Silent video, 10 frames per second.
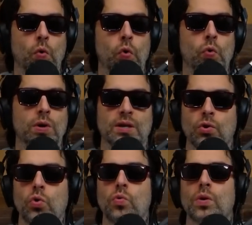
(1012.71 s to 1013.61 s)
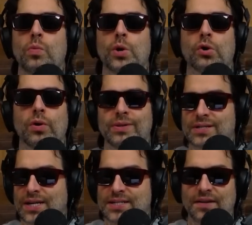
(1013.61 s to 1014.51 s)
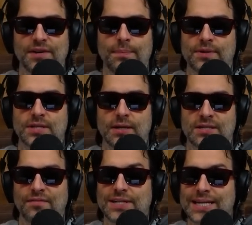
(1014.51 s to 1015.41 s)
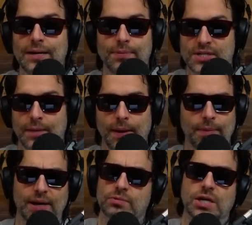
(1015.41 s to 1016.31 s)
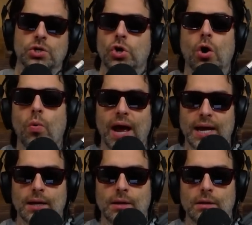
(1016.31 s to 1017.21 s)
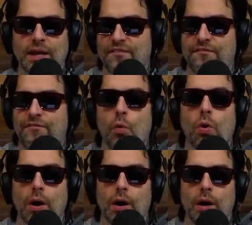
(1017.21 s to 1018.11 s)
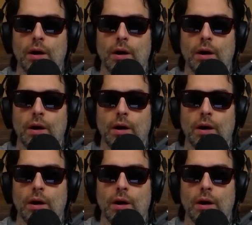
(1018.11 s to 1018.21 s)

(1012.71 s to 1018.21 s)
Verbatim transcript: who would who would agree with this? Like seventy percent, seventeen percent of people?" And I was like, "No way, like four.